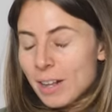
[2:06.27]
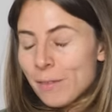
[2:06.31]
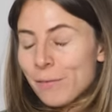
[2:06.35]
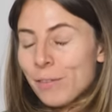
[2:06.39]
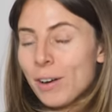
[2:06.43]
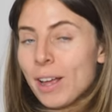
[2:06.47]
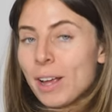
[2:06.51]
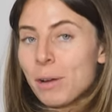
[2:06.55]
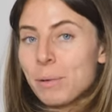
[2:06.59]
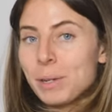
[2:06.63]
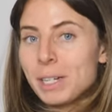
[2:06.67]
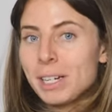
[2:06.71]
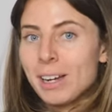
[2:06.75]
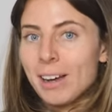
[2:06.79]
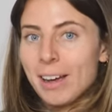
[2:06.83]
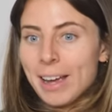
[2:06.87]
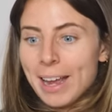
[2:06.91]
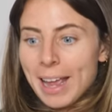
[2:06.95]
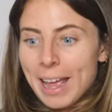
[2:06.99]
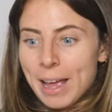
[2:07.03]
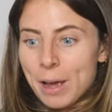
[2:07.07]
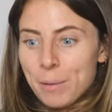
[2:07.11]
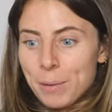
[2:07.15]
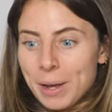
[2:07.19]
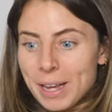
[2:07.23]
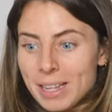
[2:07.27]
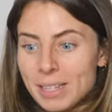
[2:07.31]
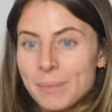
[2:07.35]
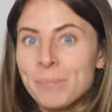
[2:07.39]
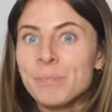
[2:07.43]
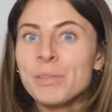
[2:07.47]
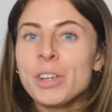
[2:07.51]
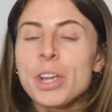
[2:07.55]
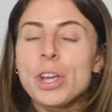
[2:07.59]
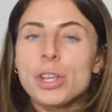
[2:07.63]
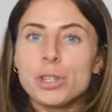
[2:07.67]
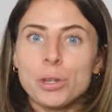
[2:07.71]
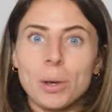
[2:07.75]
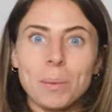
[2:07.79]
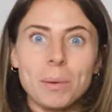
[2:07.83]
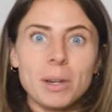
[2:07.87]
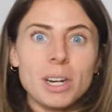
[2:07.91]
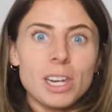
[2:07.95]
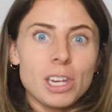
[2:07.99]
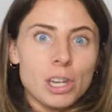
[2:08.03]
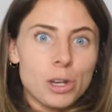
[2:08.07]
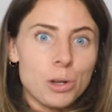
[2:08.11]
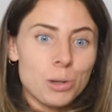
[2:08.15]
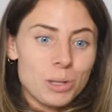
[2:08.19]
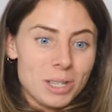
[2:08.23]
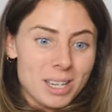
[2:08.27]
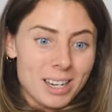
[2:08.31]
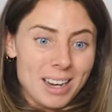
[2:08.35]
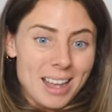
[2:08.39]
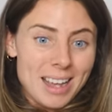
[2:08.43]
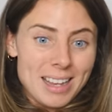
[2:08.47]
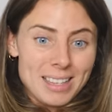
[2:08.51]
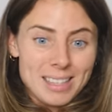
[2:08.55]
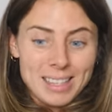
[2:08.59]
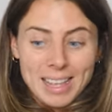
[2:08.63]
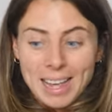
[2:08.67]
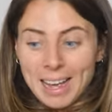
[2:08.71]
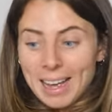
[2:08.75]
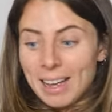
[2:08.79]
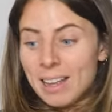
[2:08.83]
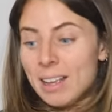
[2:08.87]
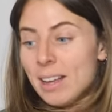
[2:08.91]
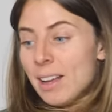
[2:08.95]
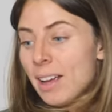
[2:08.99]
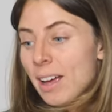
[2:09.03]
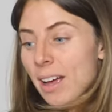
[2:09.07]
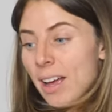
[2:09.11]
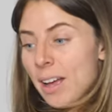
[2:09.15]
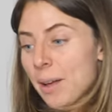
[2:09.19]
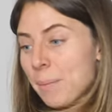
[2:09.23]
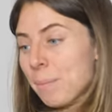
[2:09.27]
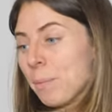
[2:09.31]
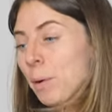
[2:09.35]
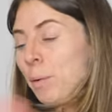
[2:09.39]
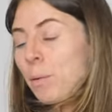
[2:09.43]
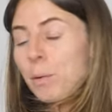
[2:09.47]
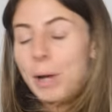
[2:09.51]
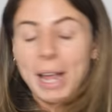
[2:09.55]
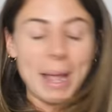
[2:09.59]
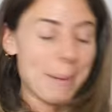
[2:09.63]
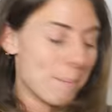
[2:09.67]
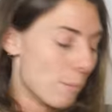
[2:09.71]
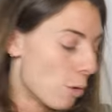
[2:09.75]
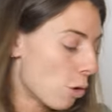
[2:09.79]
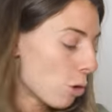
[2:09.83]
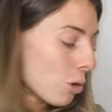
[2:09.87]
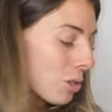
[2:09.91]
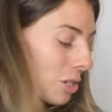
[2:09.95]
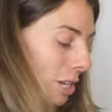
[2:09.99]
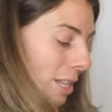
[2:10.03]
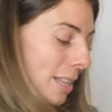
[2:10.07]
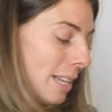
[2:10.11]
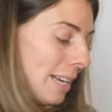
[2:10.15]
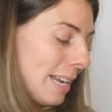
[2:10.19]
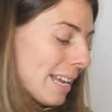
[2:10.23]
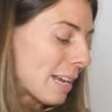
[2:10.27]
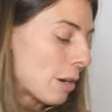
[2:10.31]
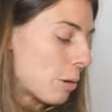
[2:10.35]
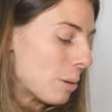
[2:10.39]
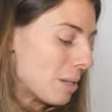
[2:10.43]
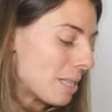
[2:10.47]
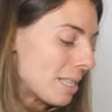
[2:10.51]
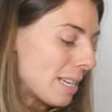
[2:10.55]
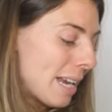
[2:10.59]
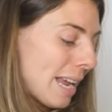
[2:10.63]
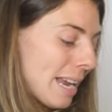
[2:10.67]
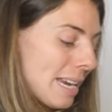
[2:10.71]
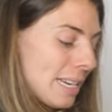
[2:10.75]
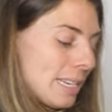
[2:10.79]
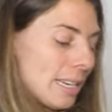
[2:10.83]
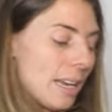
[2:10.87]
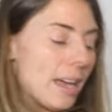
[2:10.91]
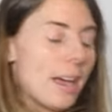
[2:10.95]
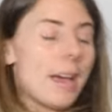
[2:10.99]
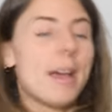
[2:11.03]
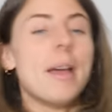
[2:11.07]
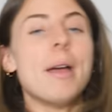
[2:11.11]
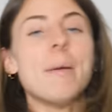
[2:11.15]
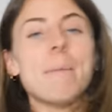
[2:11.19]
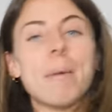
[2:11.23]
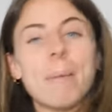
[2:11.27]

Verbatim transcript: I'm flying with Thai Airways, so I'm going to utilise that, um, but we'll get more onto the liquids later.